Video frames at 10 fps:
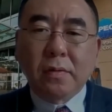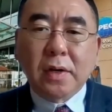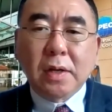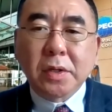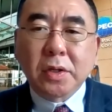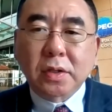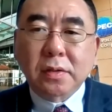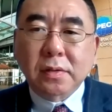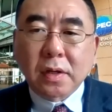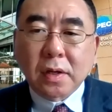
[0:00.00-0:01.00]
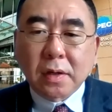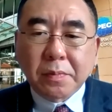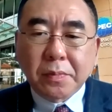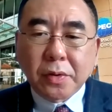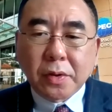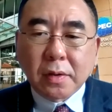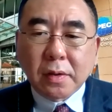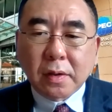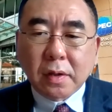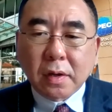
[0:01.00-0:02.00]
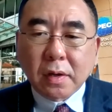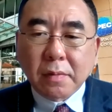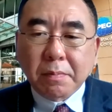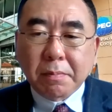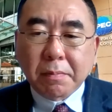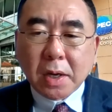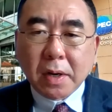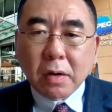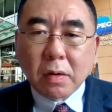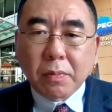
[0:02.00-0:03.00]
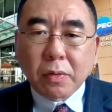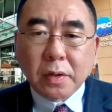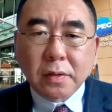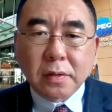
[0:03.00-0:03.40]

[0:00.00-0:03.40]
Let me just put on my PowerPoint.